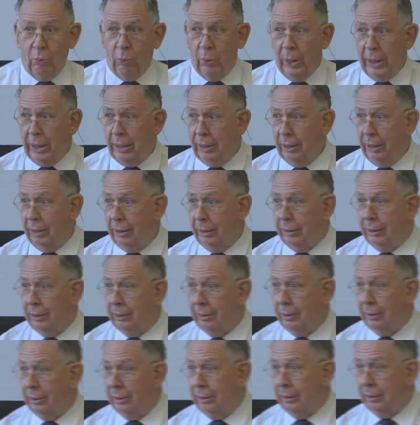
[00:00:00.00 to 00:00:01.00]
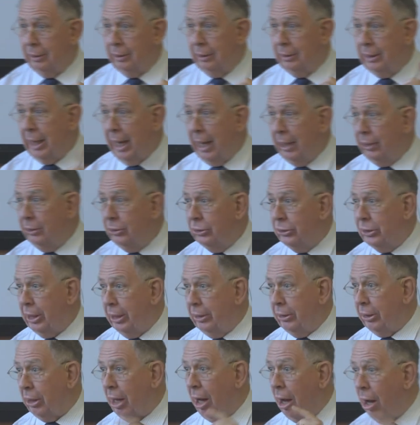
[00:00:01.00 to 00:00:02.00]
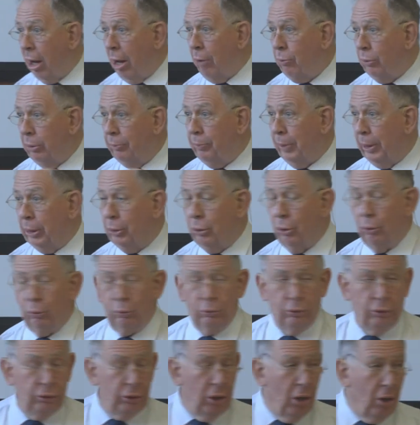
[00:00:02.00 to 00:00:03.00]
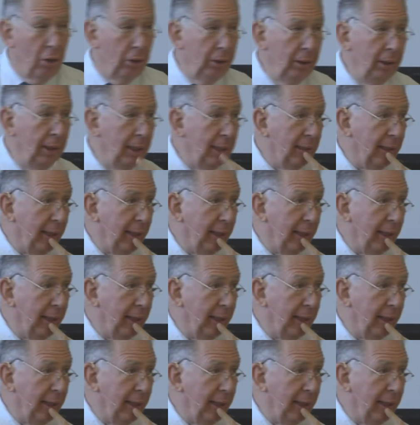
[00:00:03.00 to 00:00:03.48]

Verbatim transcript: When Dad said that I would be called John,